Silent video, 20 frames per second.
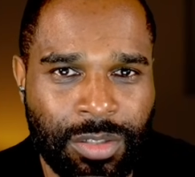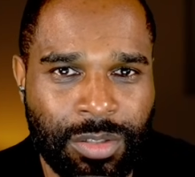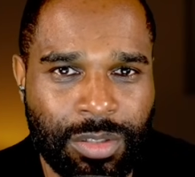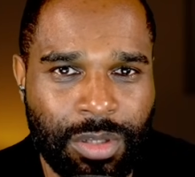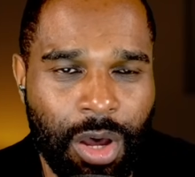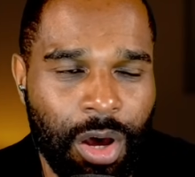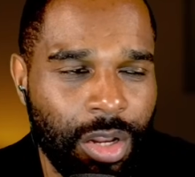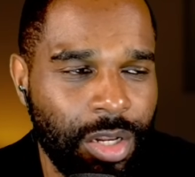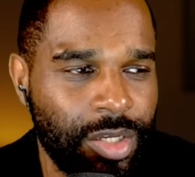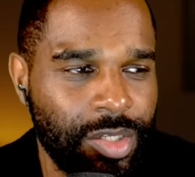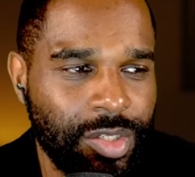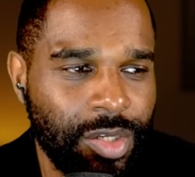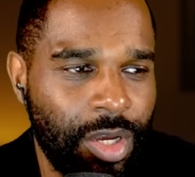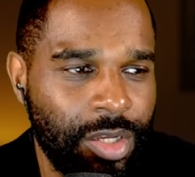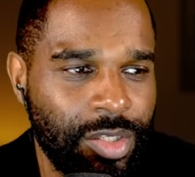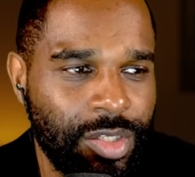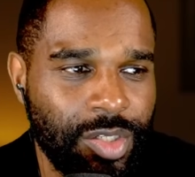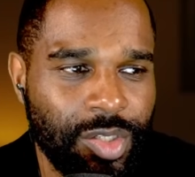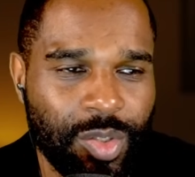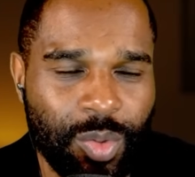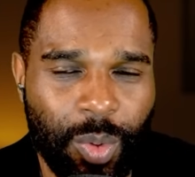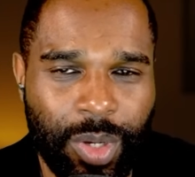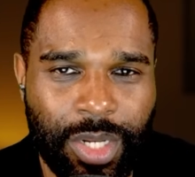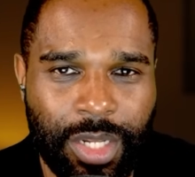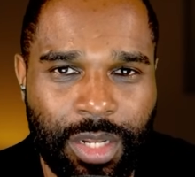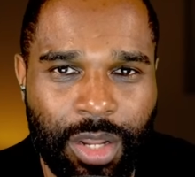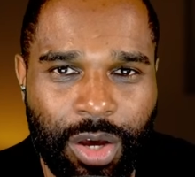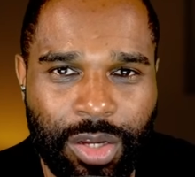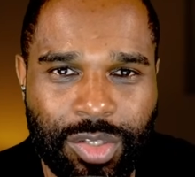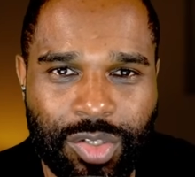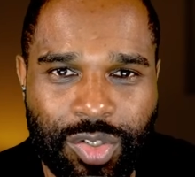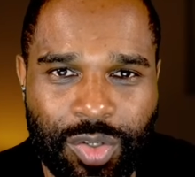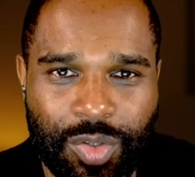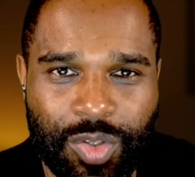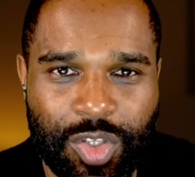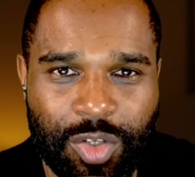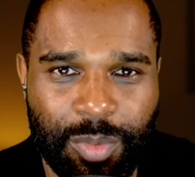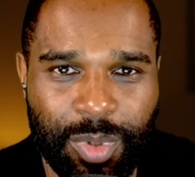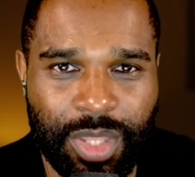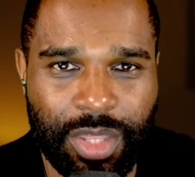Carlos Sainz is 29, soon
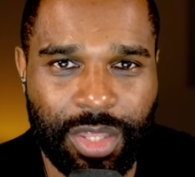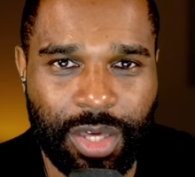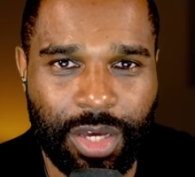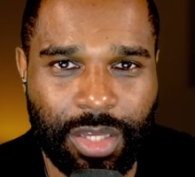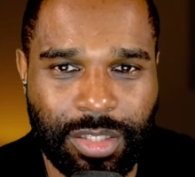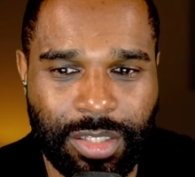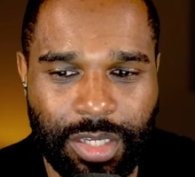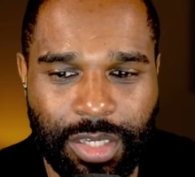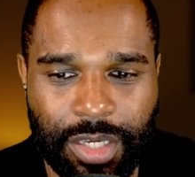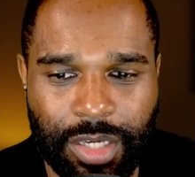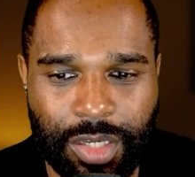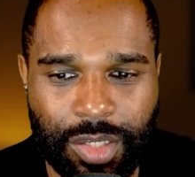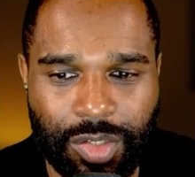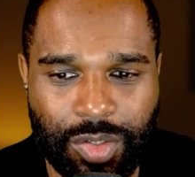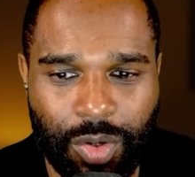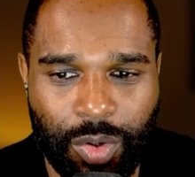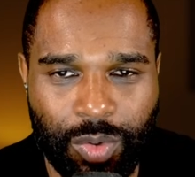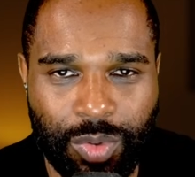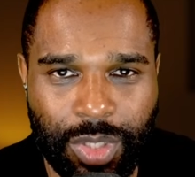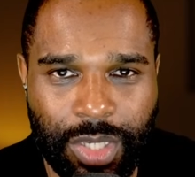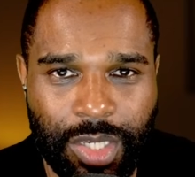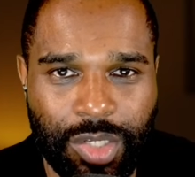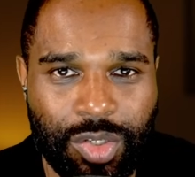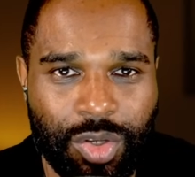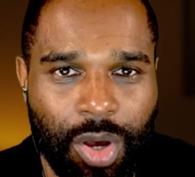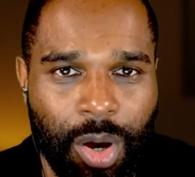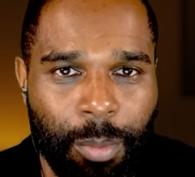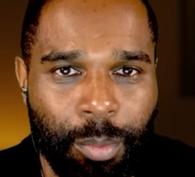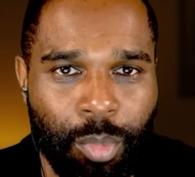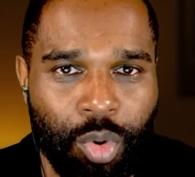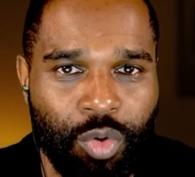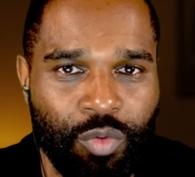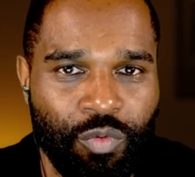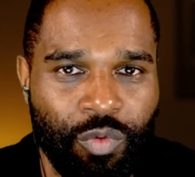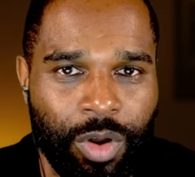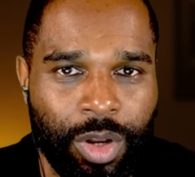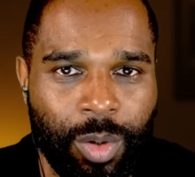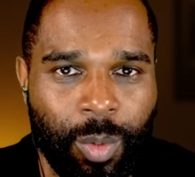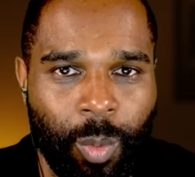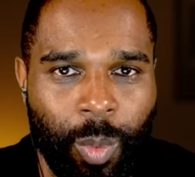to be 30 years old. He's got more
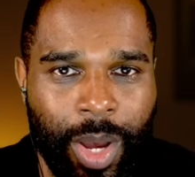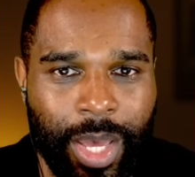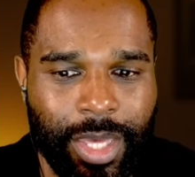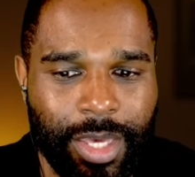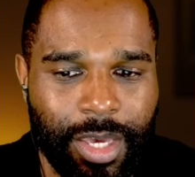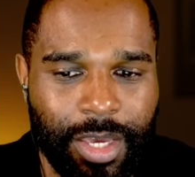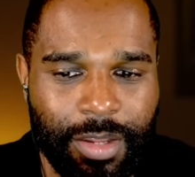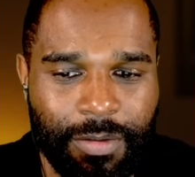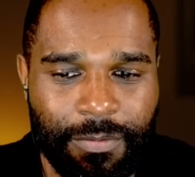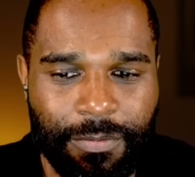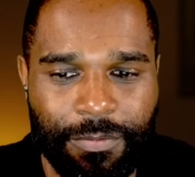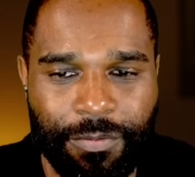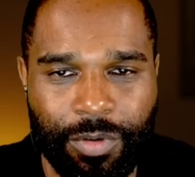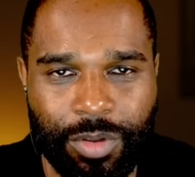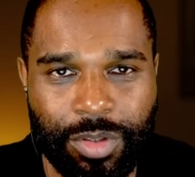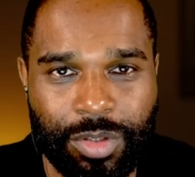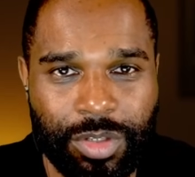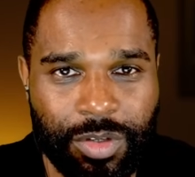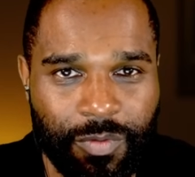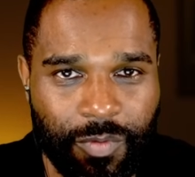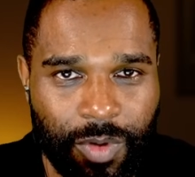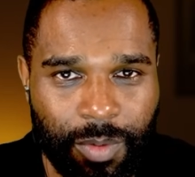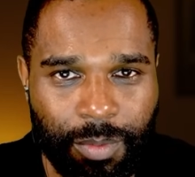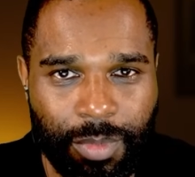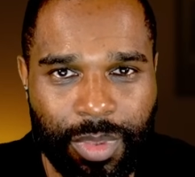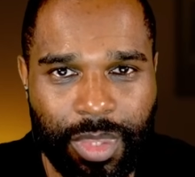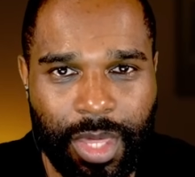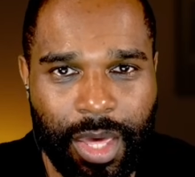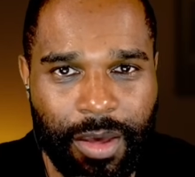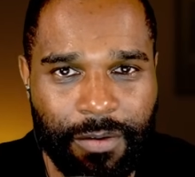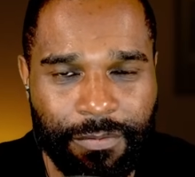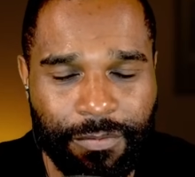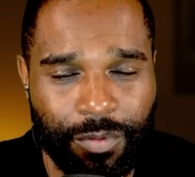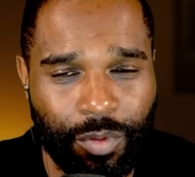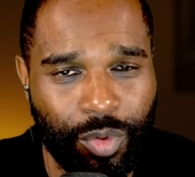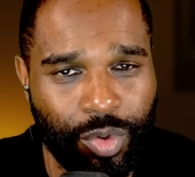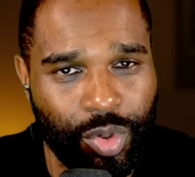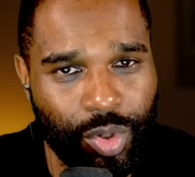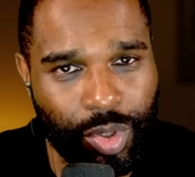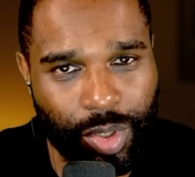runway in front of him.
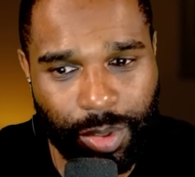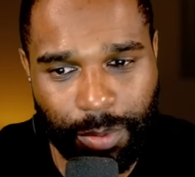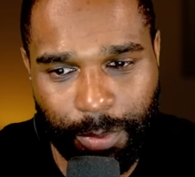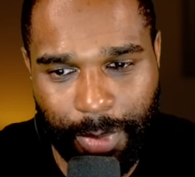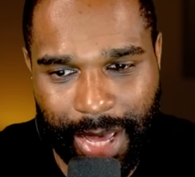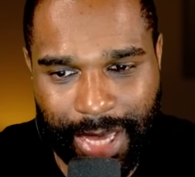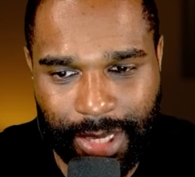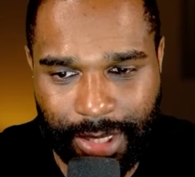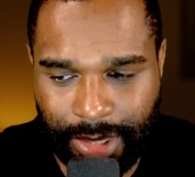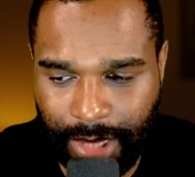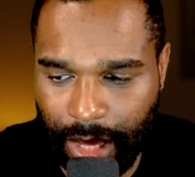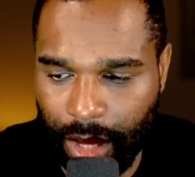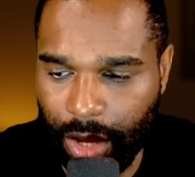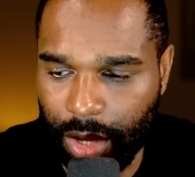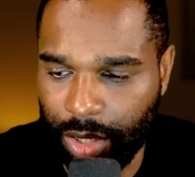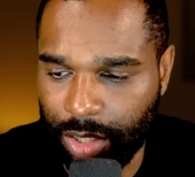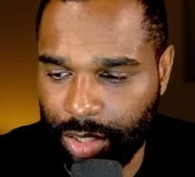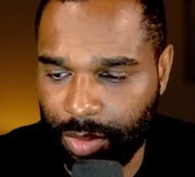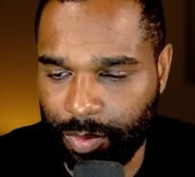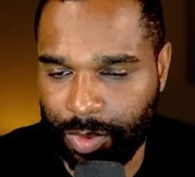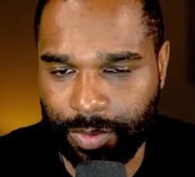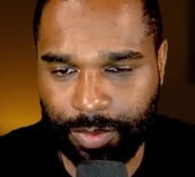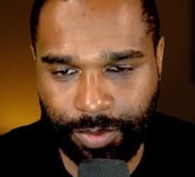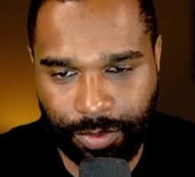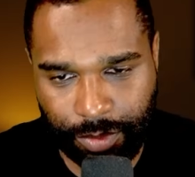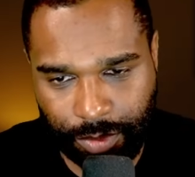Therefore, you can make that argument.